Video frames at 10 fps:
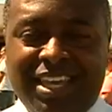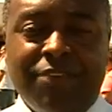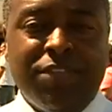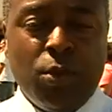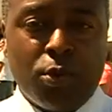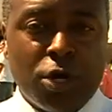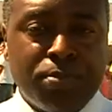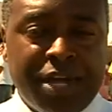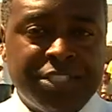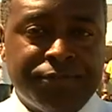If the
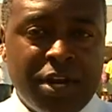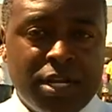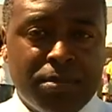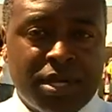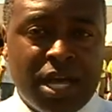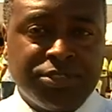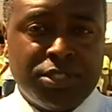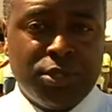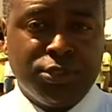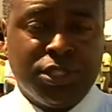Workplace Freedom
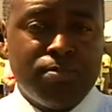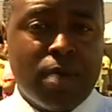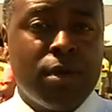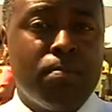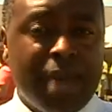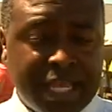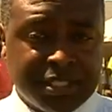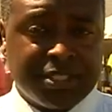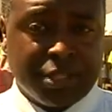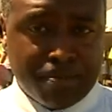Constitutional Amendment makes
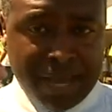it to the